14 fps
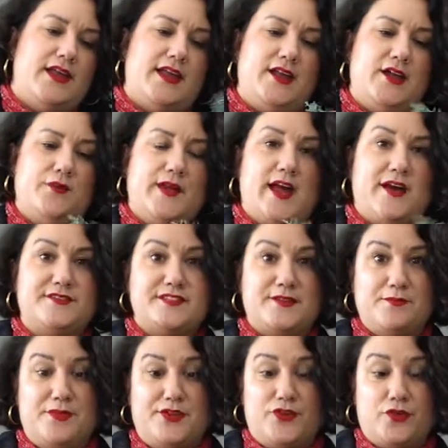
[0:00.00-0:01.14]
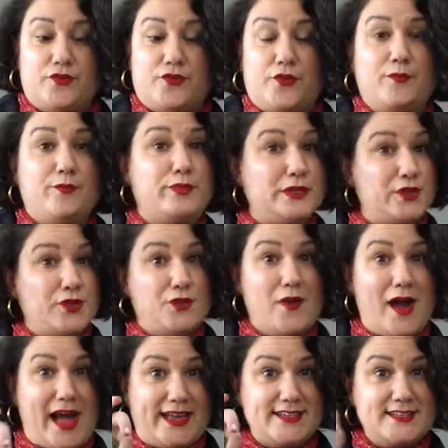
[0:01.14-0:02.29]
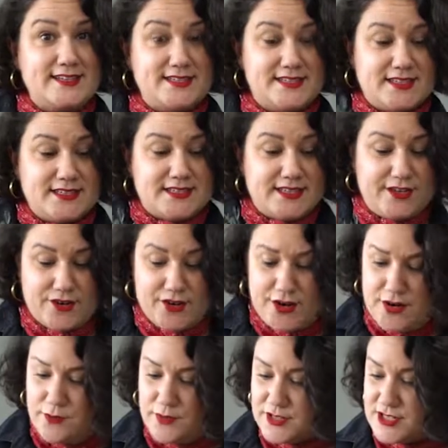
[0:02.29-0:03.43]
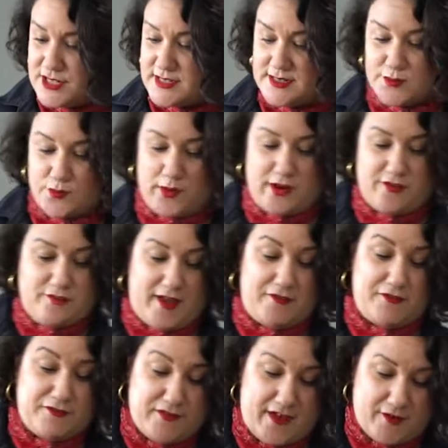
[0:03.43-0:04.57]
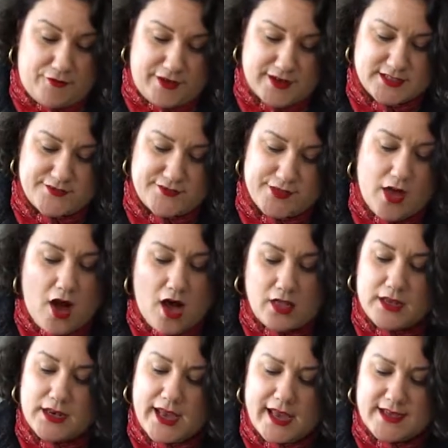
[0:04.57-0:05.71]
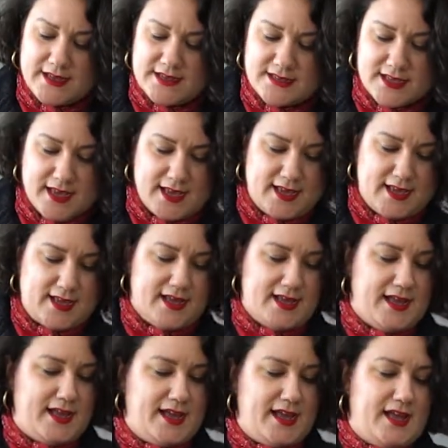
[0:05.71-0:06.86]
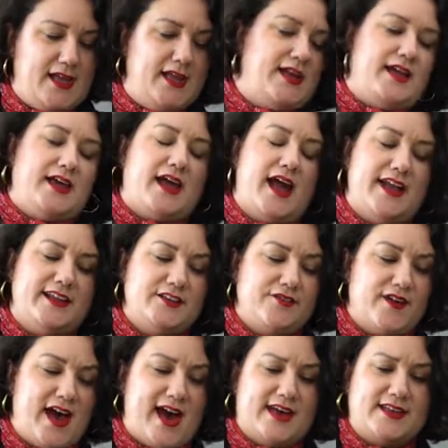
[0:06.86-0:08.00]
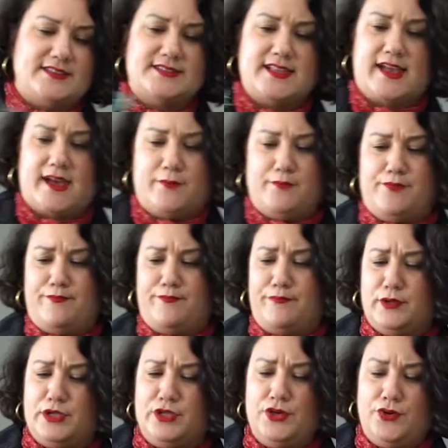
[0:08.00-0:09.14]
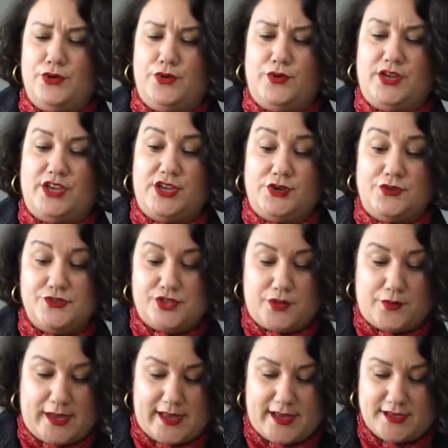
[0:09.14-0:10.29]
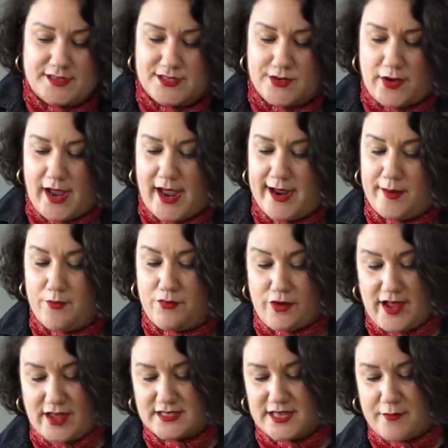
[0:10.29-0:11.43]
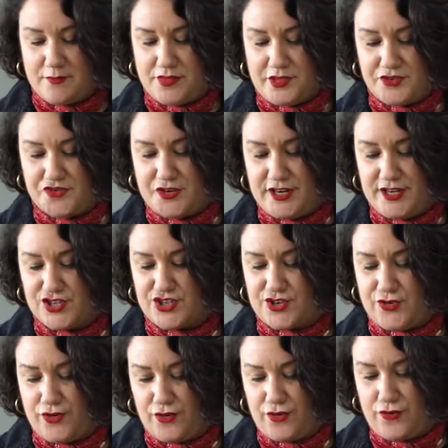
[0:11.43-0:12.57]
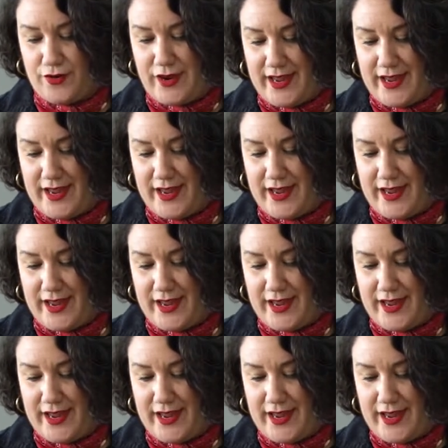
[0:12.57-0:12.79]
Right here we have some beautiful blue ice cedar, which is one of my favorites for the holidays. It kind of has like a blue hue to it, so it kind of breaks up the traditional